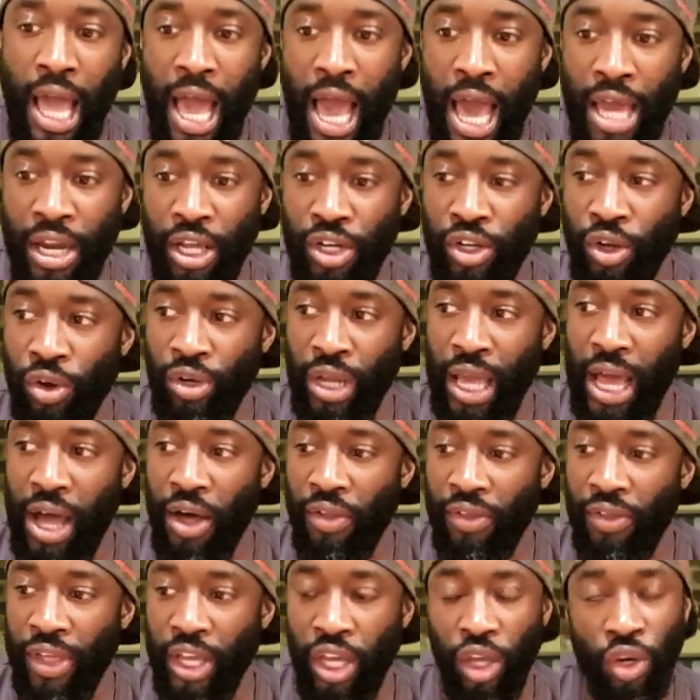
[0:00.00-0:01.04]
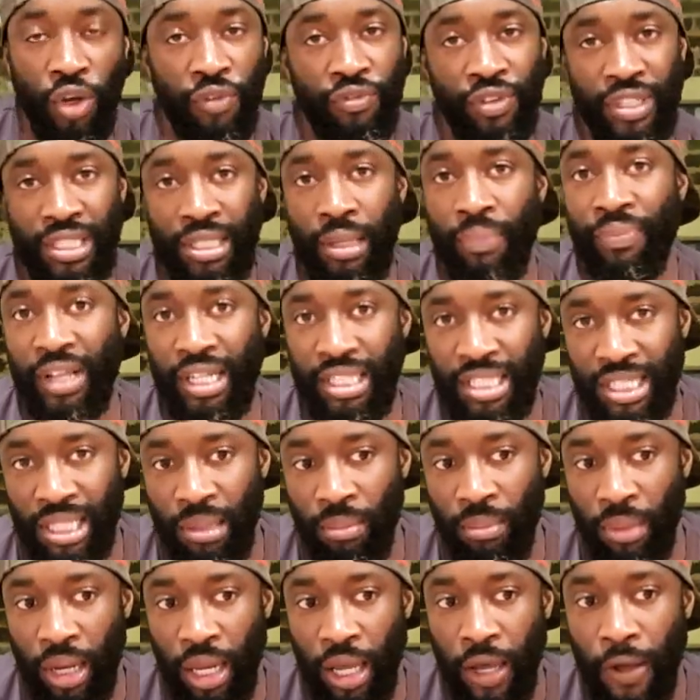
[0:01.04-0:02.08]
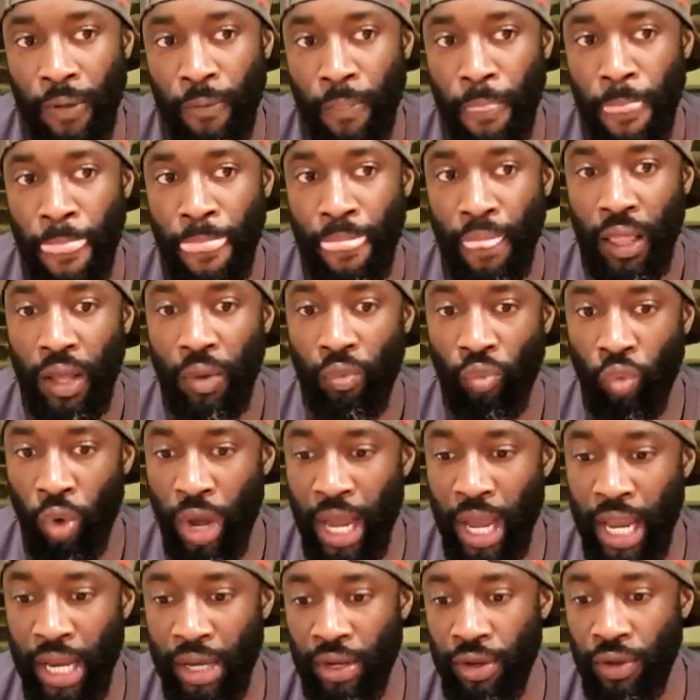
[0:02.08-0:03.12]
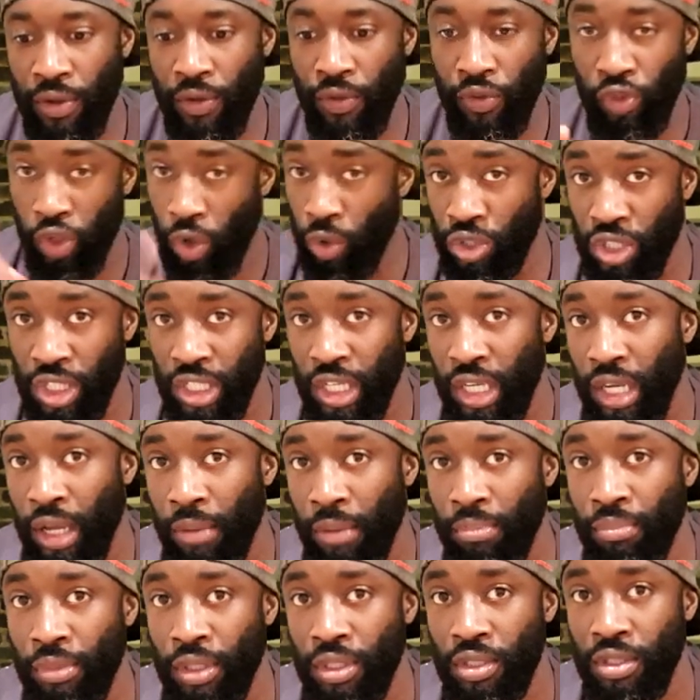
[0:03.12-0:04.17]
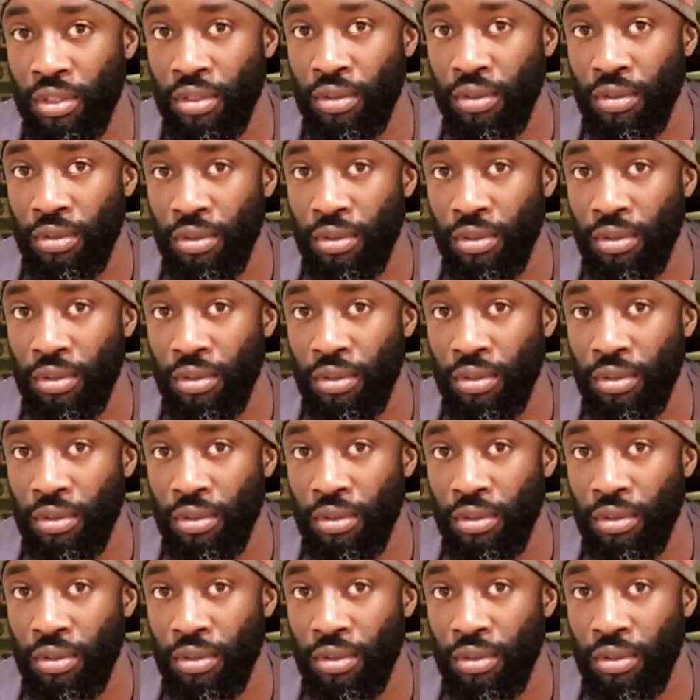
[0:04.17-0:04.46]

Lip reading: And I don't know how they can offer something similar when those are your numbers.